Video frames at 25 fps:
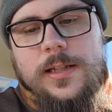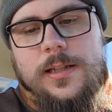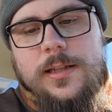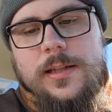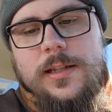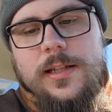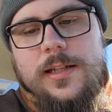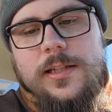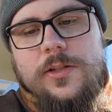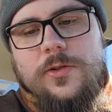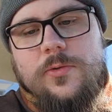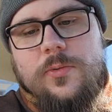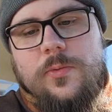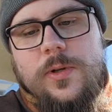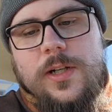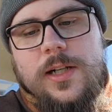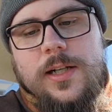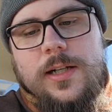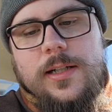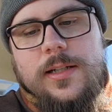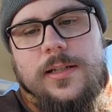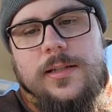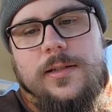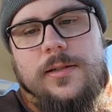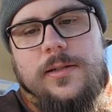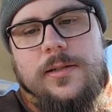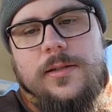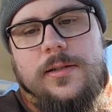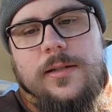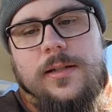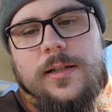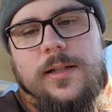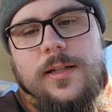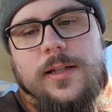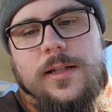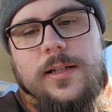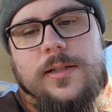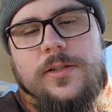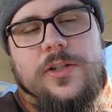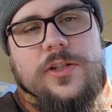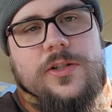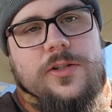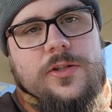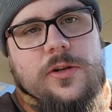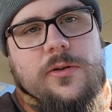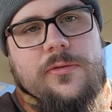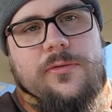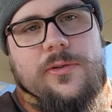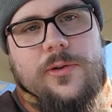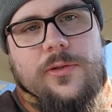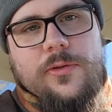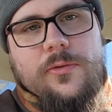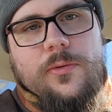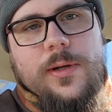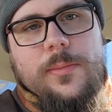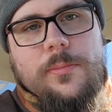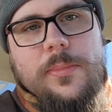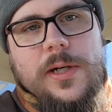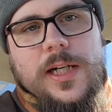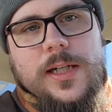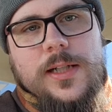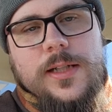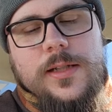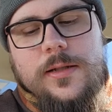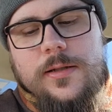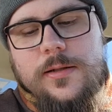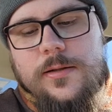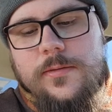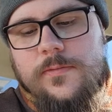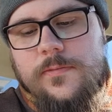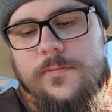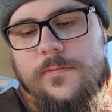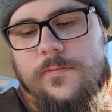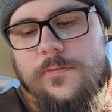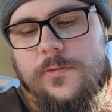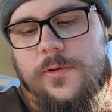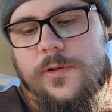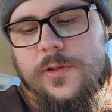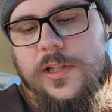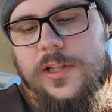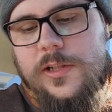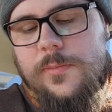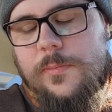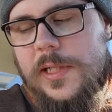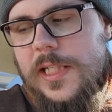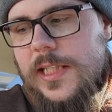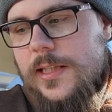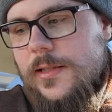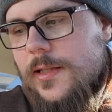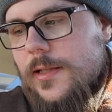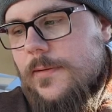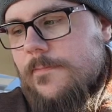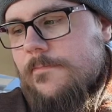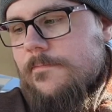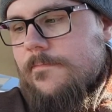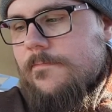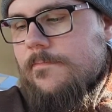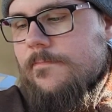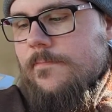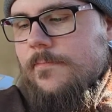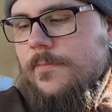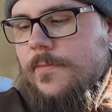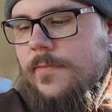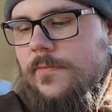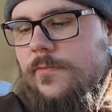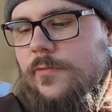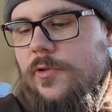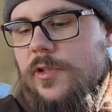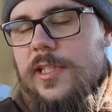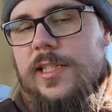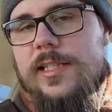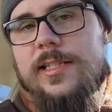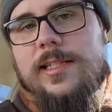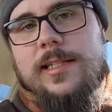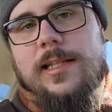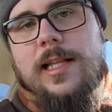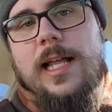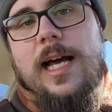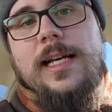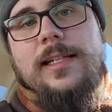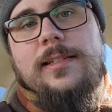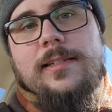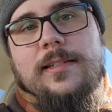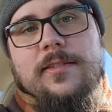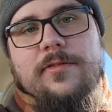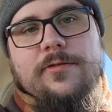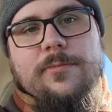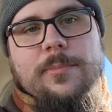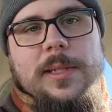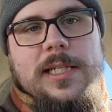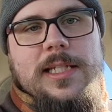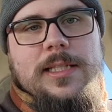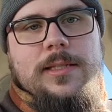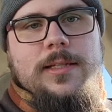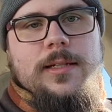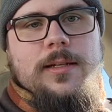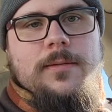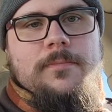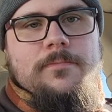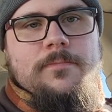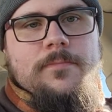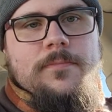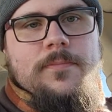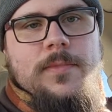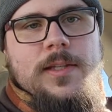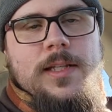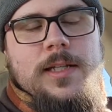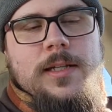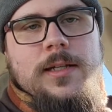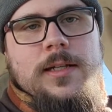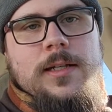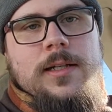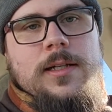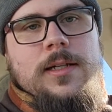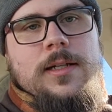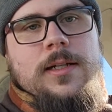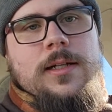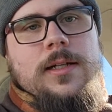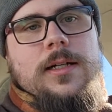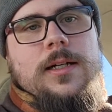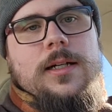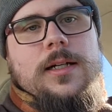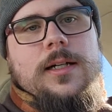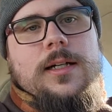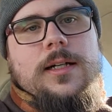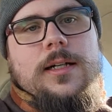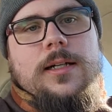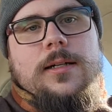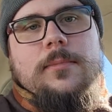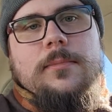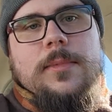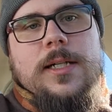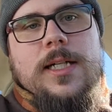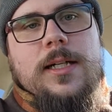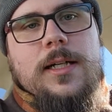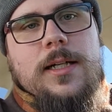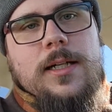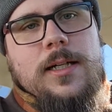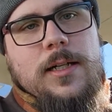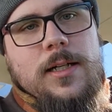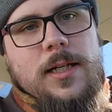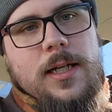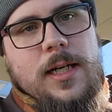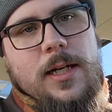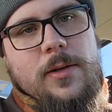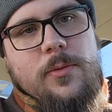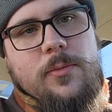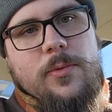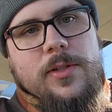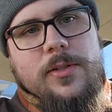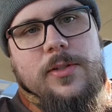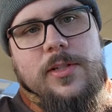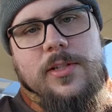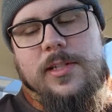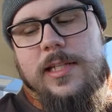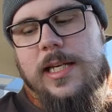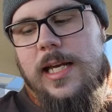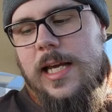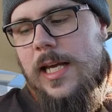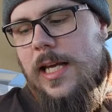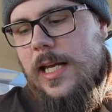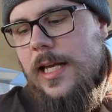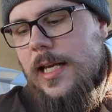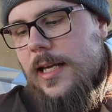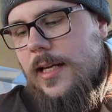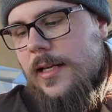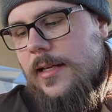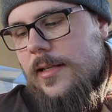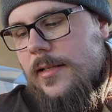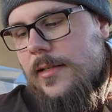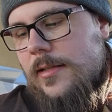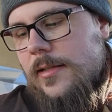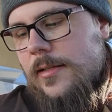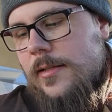This was just over $3 for this pizza, for this slice of pizza. I will say